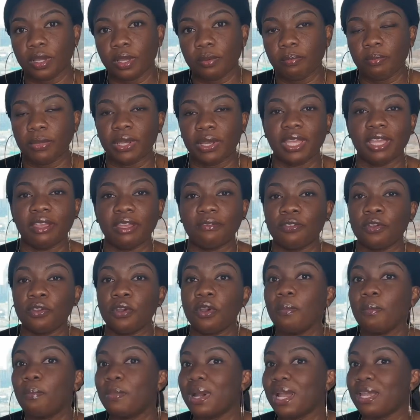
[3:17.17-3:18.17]
But if you're
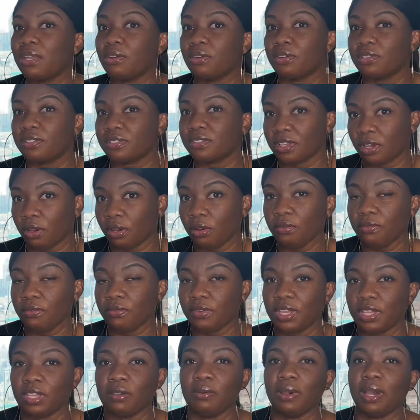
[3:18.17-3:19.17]
by yourself
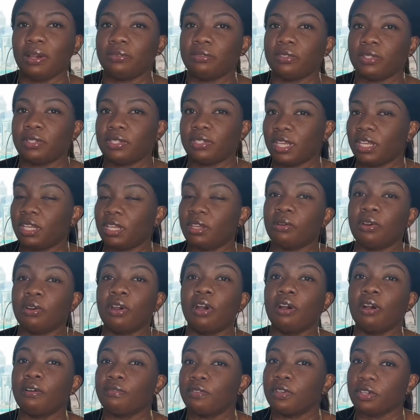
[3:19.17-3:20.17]
and you have to take care
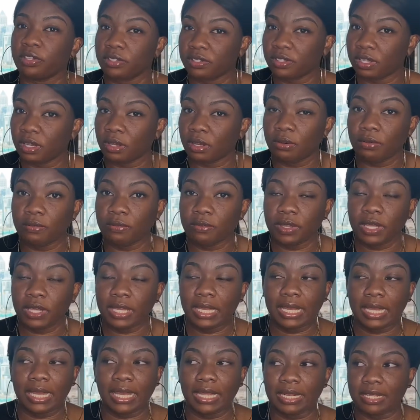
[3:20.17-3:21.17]
of yourself,
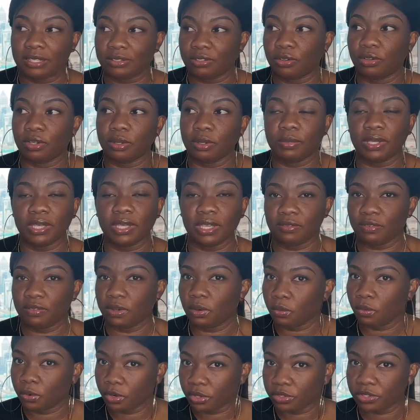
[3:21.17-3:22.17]
and it's gonna be even
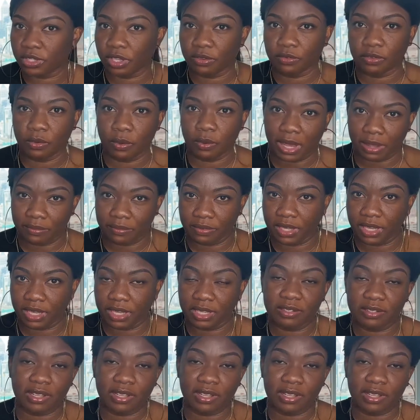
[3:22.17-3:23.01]
worse if you have kids.